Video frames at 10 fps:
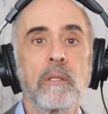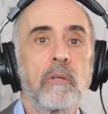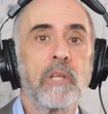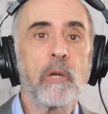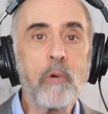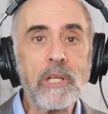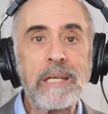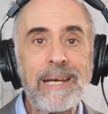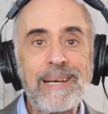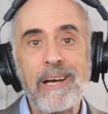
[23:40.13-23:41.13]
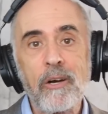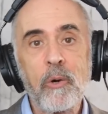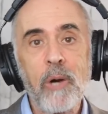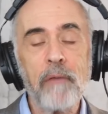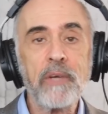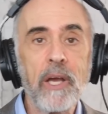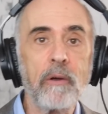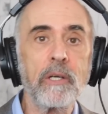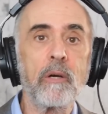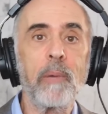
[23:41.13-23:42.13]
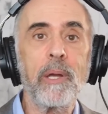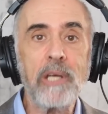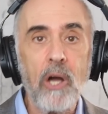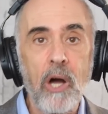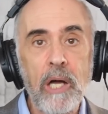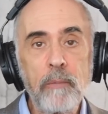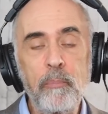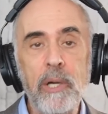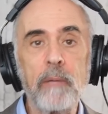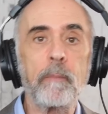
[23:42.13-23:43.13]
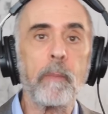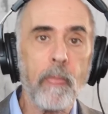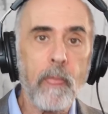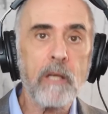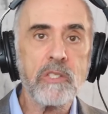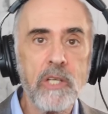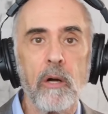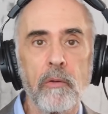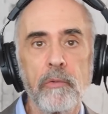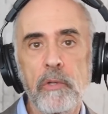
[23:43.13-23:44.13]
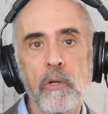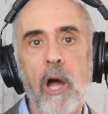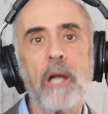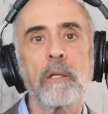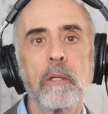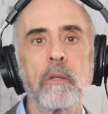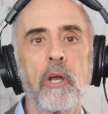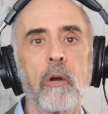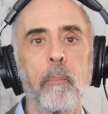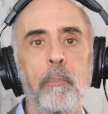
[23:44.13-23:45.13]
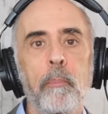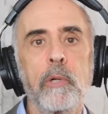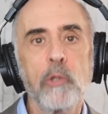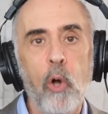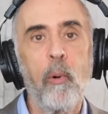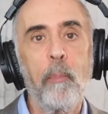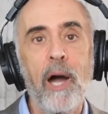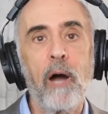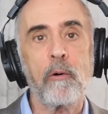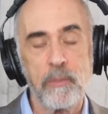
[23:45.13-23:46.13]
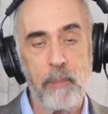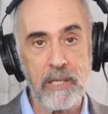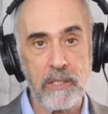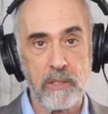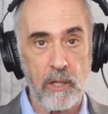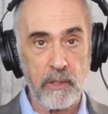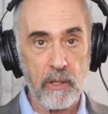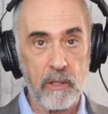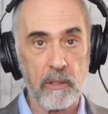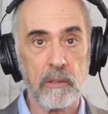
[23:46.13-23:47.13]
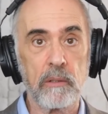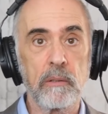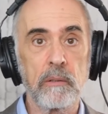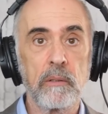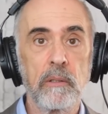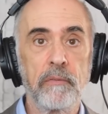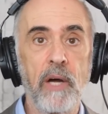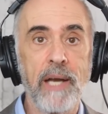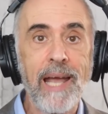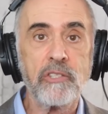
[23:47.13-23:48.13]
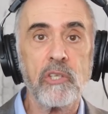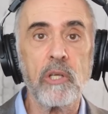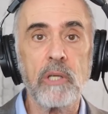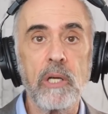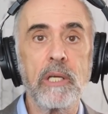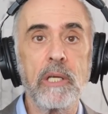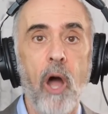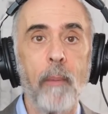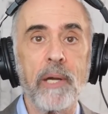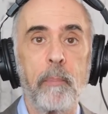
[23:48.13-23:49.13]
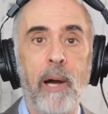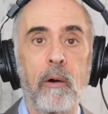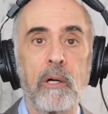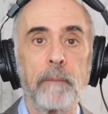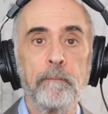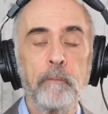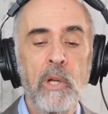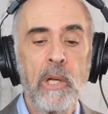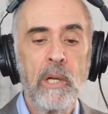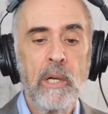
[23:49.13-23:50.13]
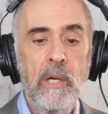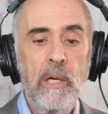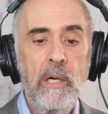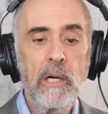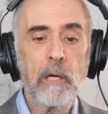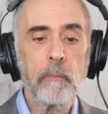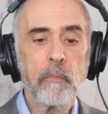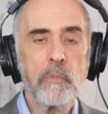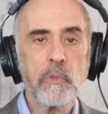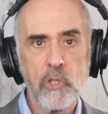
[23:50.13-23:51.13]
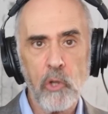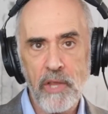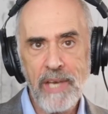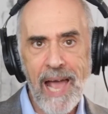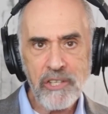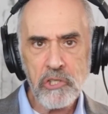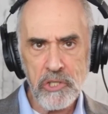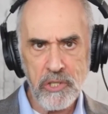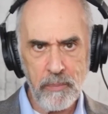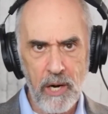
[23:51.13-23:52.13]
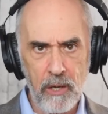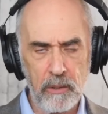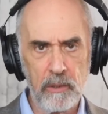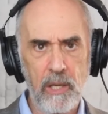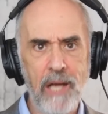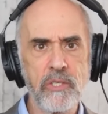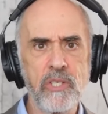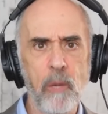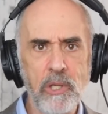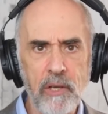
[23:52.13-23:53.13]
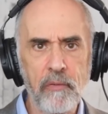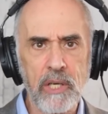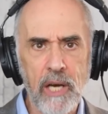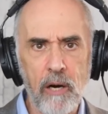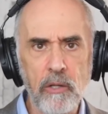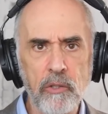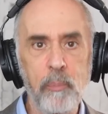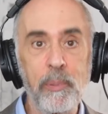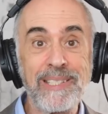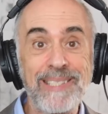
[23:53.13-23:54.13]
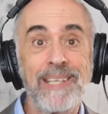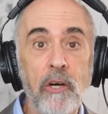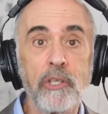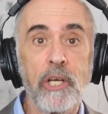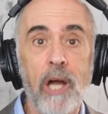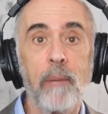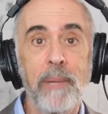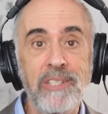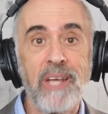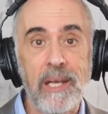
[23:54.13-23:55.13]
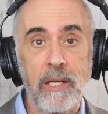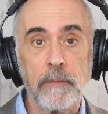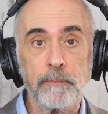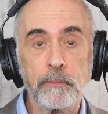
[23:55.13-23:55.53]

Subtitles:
Do they really need an aircraft carrier? Maybe not, but still, they're not. Their global power is based on their financial and economic power. So the nationalism there has a somewhat different character, but still, you got to maintain it.